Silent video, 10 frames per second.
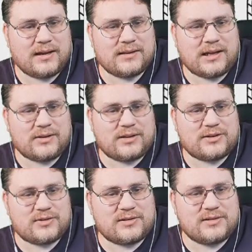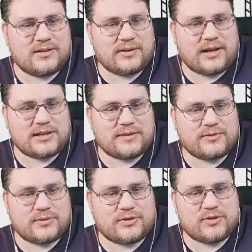Now there's locations of
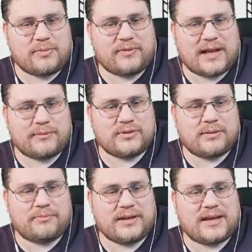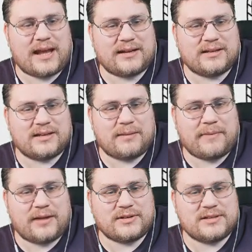to a strip of land between the big canyon and the
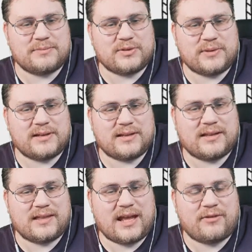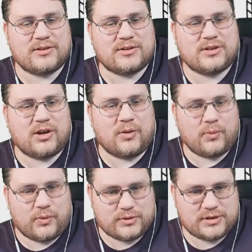mountains between there and
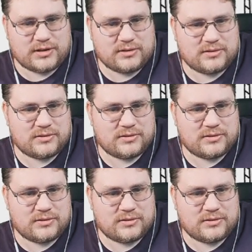Dirtwater.